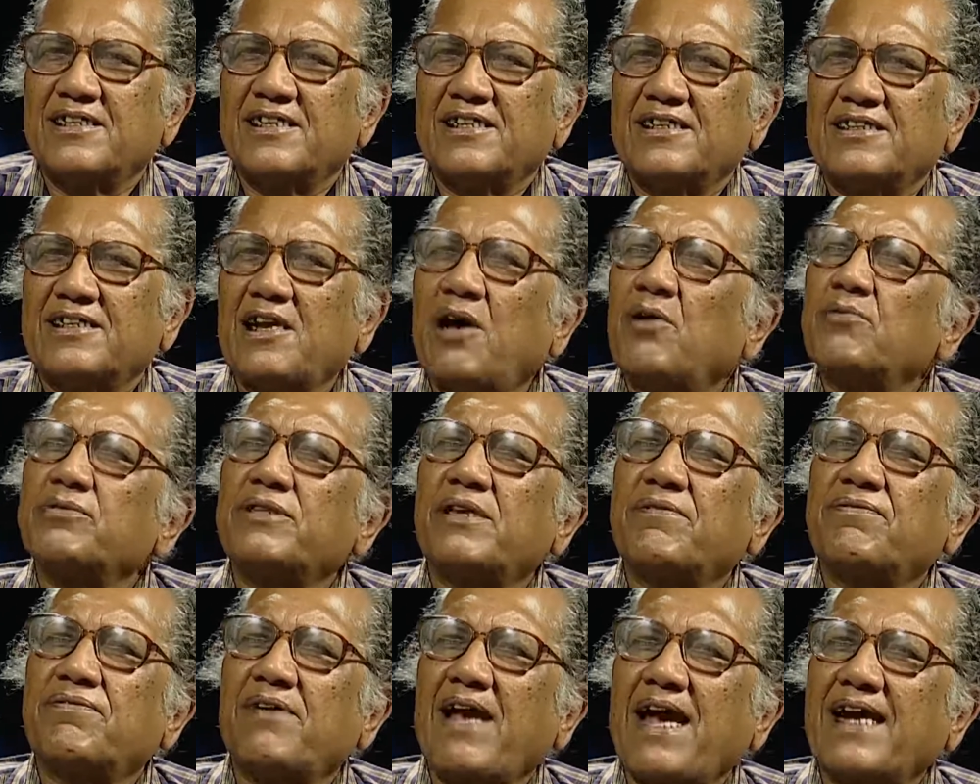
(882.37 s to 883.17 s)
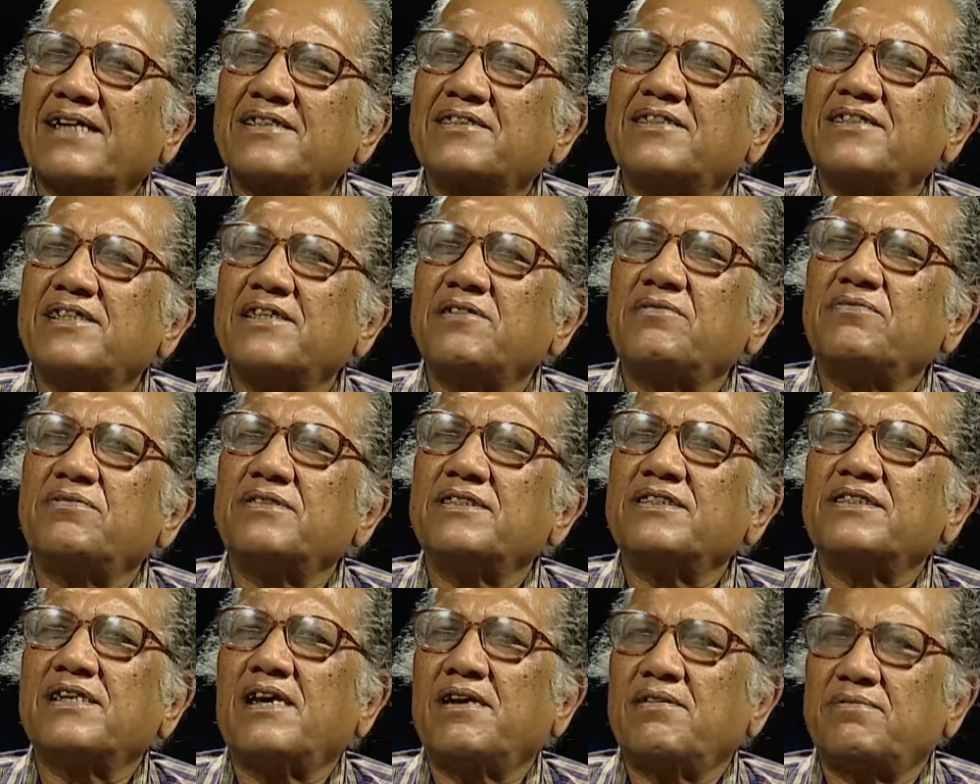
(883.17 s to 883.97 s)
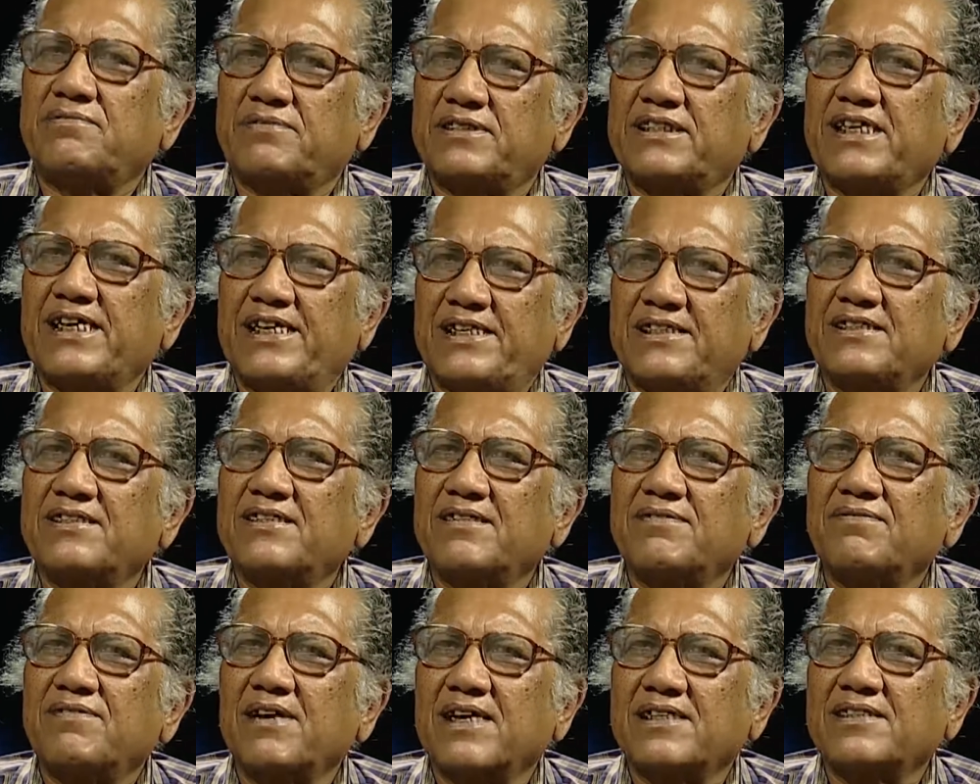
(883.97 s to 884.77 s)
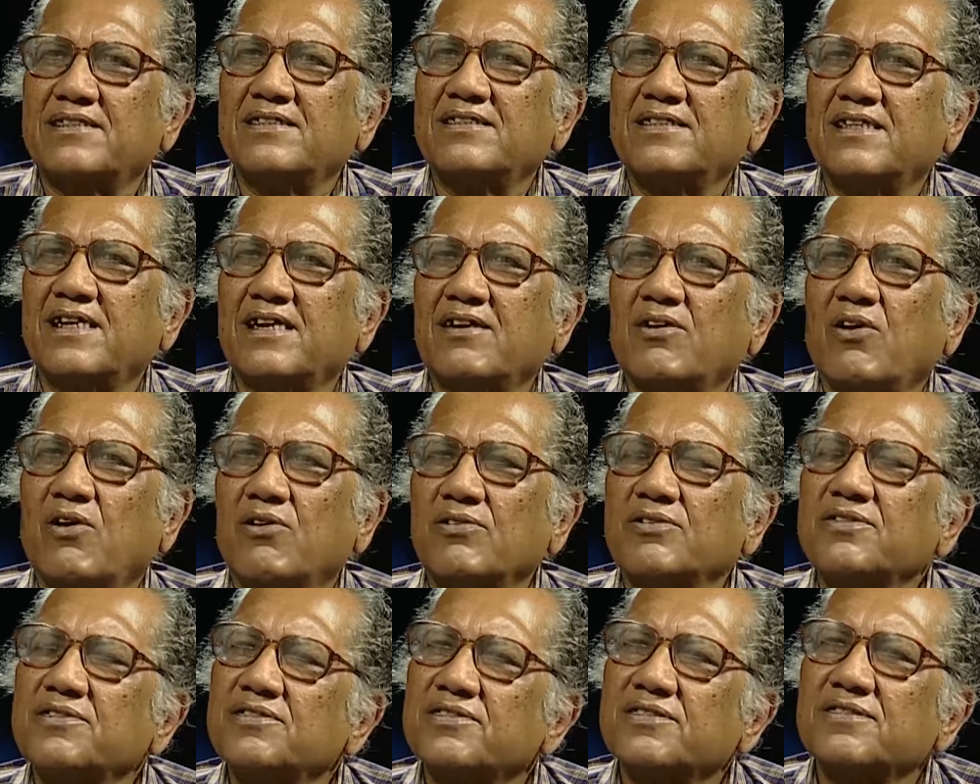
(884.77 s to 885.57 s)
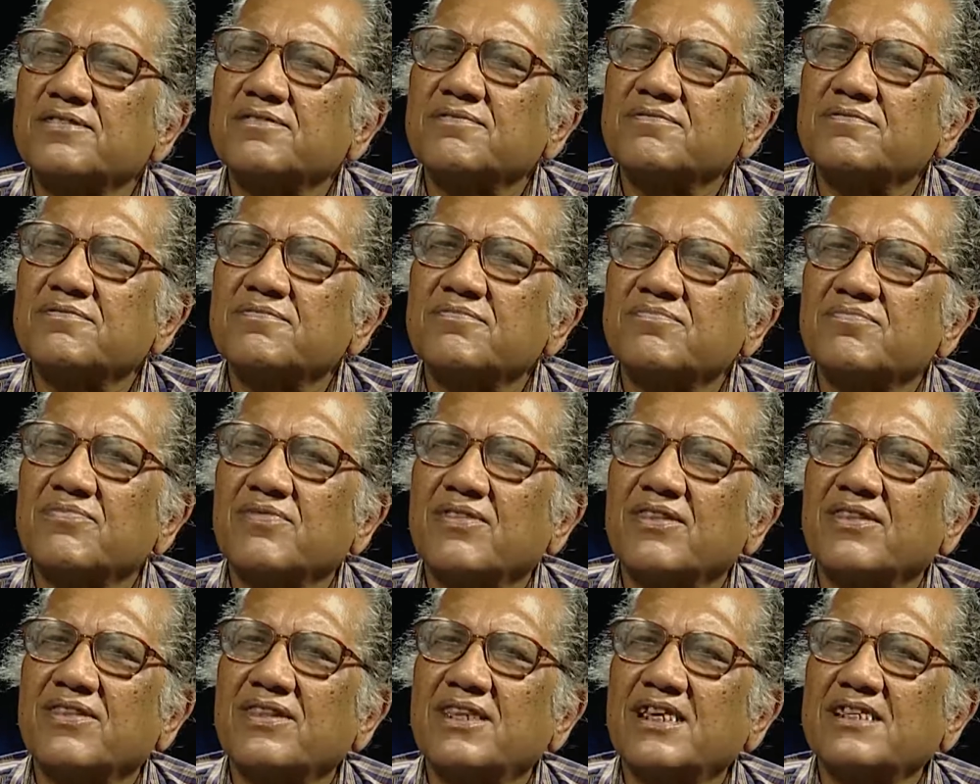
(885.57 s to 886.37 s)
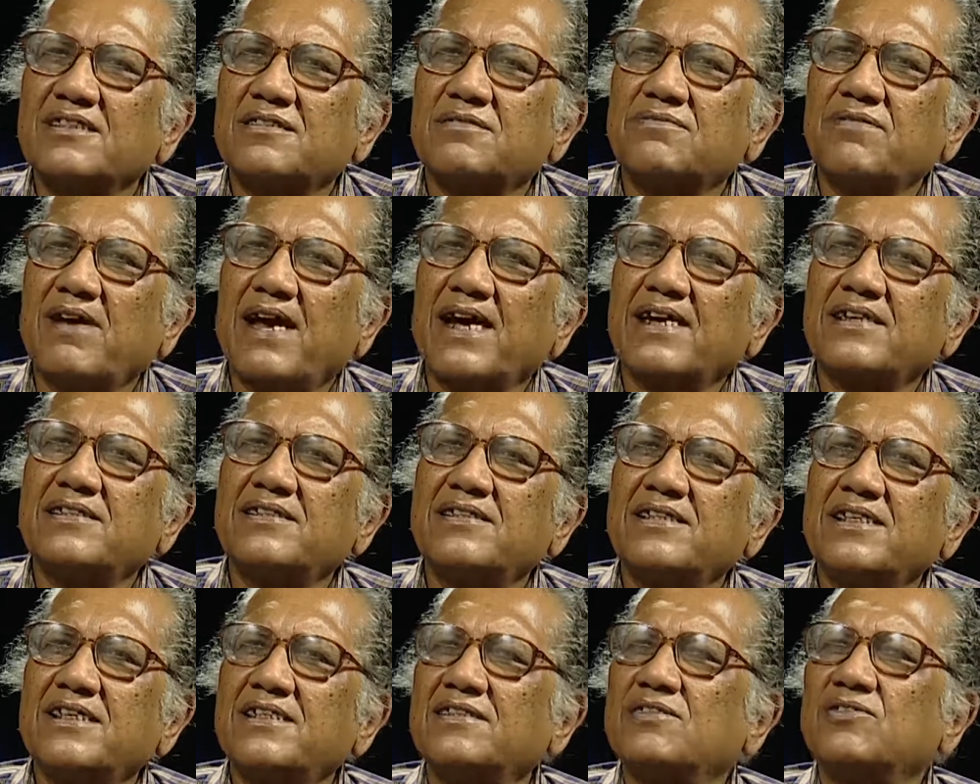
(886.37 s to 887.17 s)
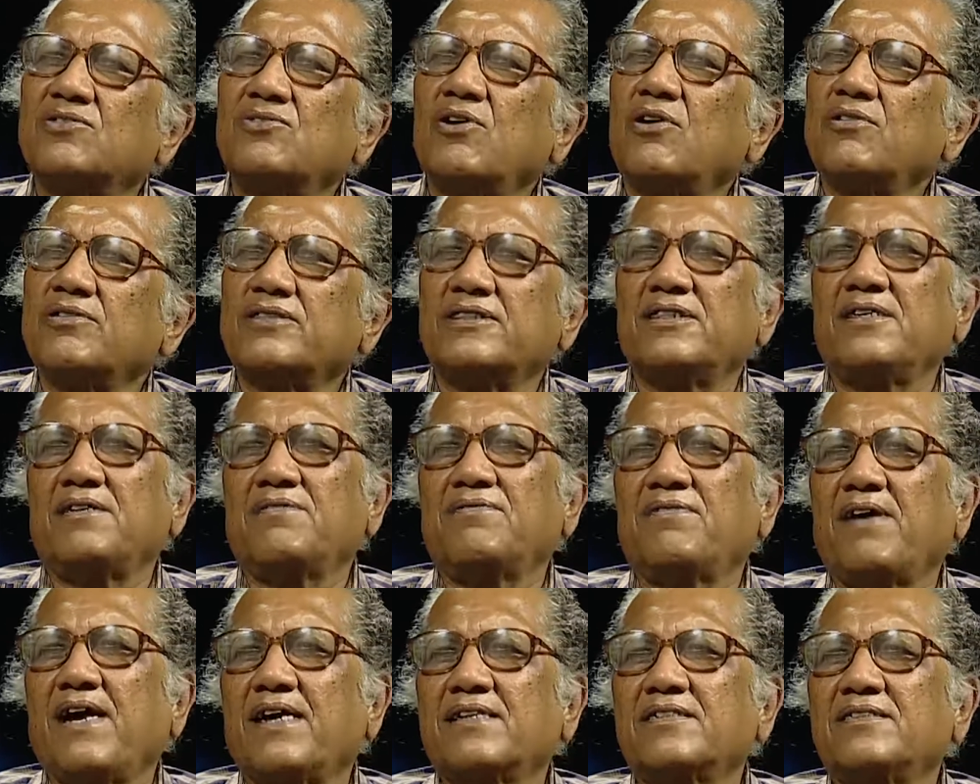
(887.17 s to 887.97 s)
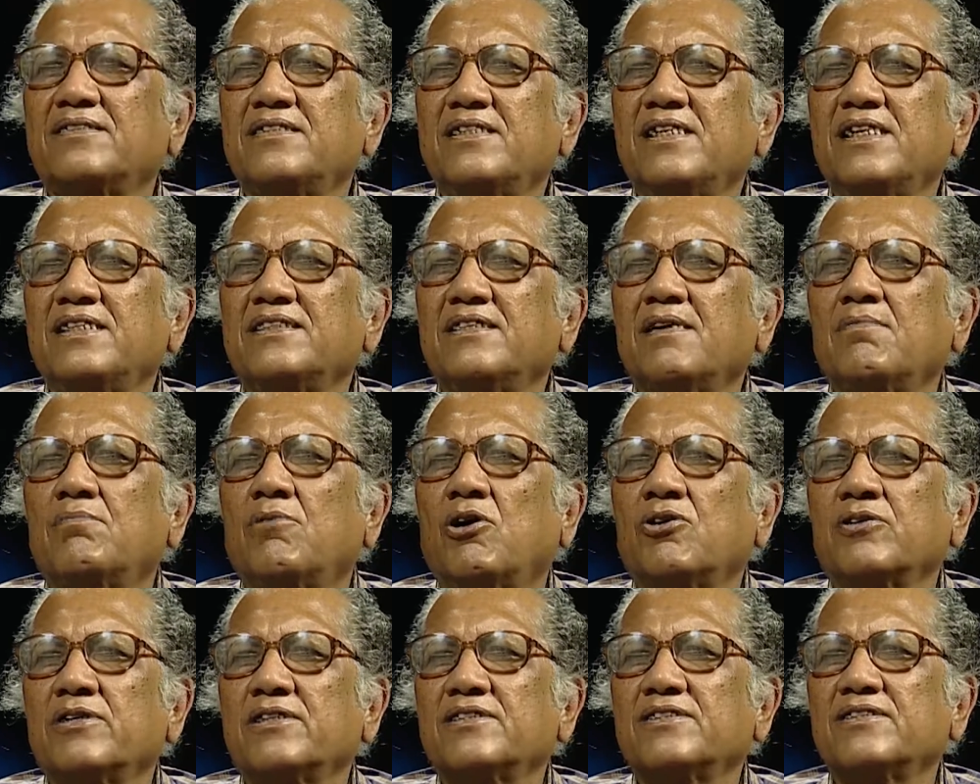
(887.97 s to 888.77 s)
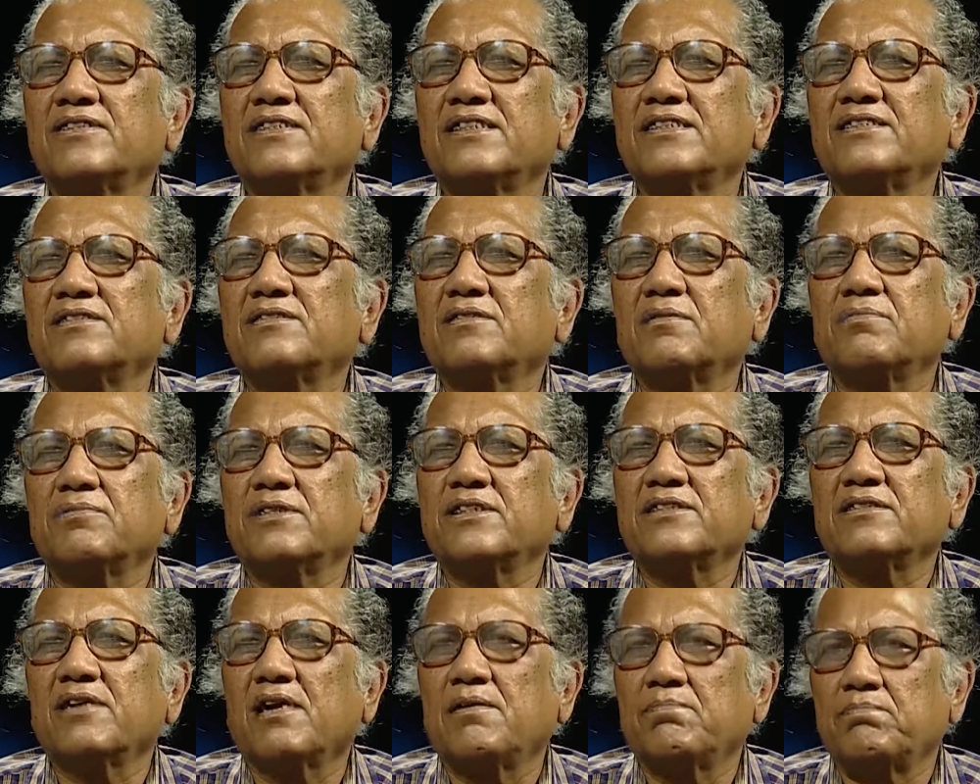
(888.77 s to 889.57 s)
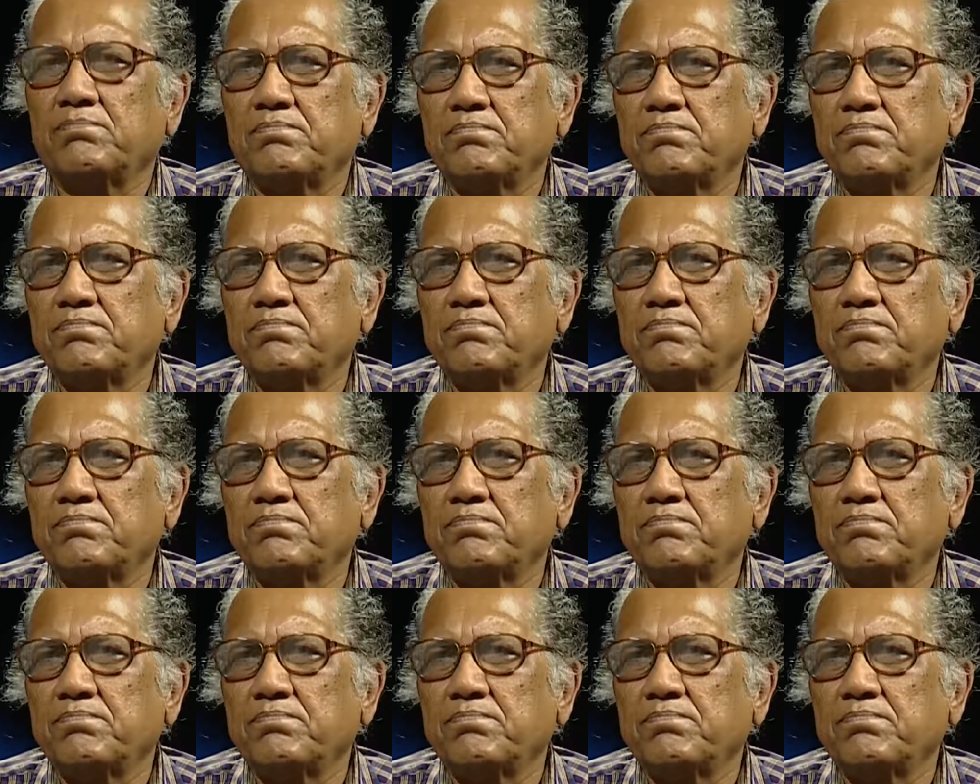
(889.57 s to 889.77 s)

Now, the factory which I have said, factory records, this factory is not the factory in the modern sense of the term.